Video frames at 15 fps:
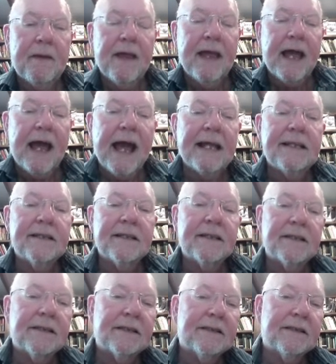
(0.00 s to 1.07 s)
And
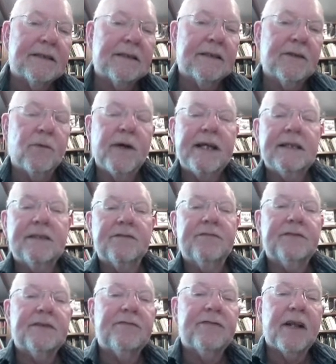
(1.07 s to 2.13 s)
the Wings
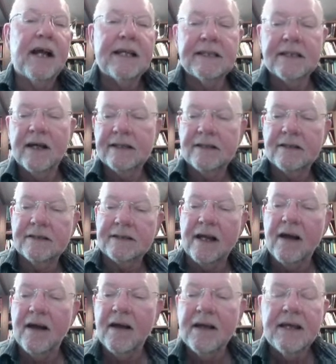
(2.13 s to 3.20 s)
to Fly titles
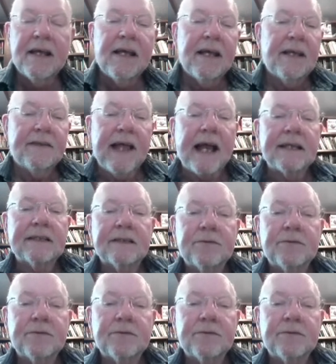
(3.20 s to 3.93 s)
that's